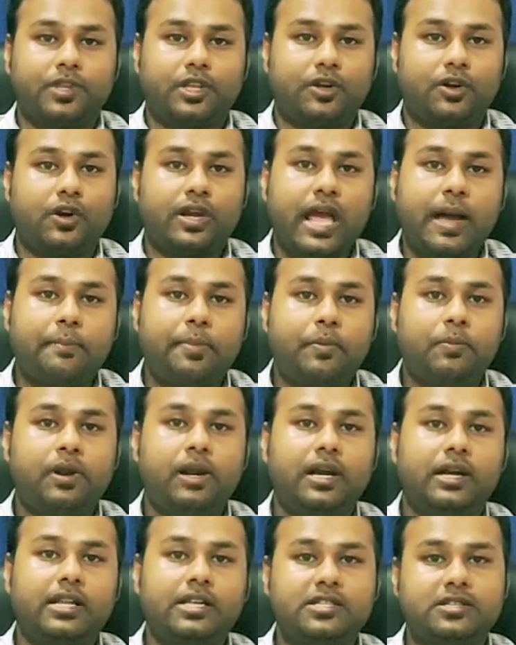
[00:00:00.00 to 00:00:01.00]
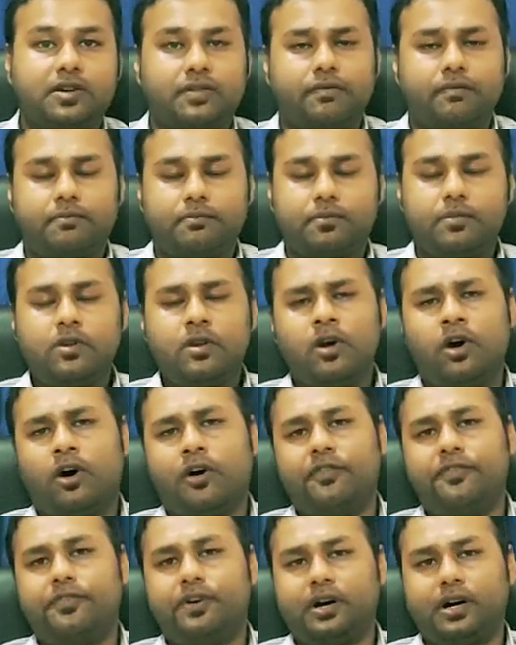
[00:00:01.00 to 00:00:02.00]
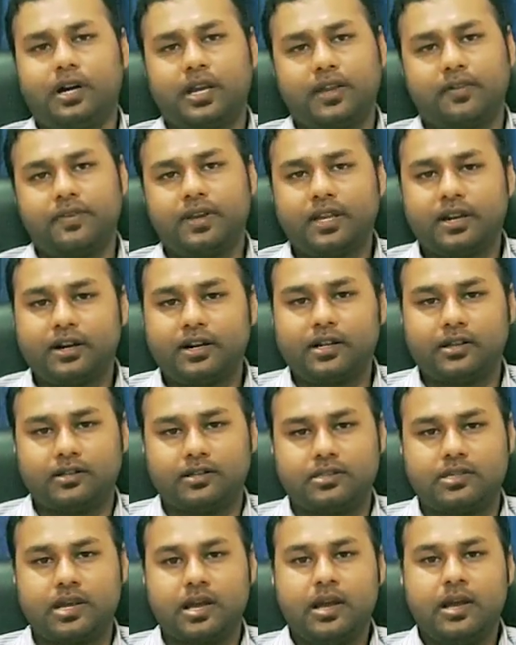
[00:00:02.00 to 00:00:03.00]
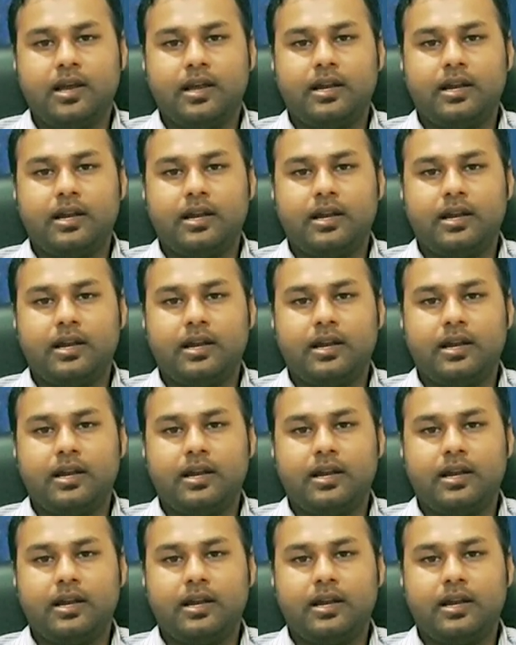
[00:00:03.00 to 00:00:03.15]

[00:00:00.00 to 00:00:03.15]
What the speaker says: capabilities of of giving returns.